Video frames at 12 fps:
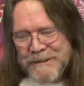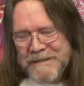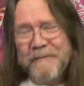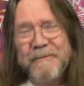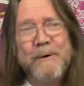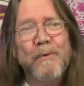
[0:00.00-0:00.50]

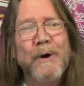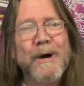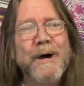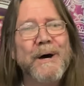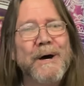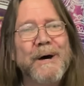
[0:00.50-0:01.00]
Definitely want
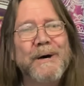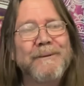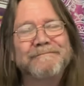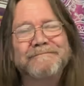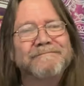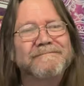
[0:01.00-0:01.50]

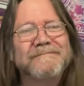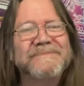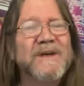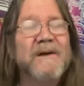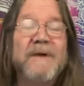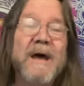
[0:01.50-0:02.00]
to
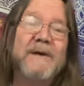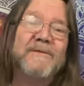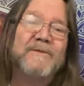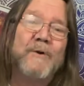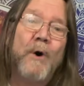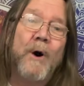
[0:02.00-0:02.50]
say
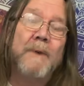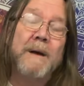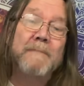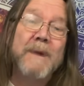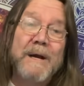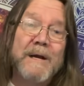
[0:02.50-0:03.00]
thanks to all
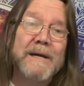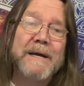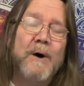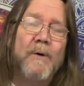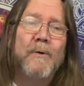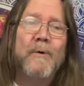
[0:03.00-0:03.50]
my mini
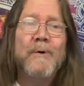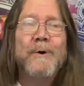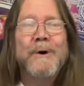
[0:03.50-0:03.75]
Leo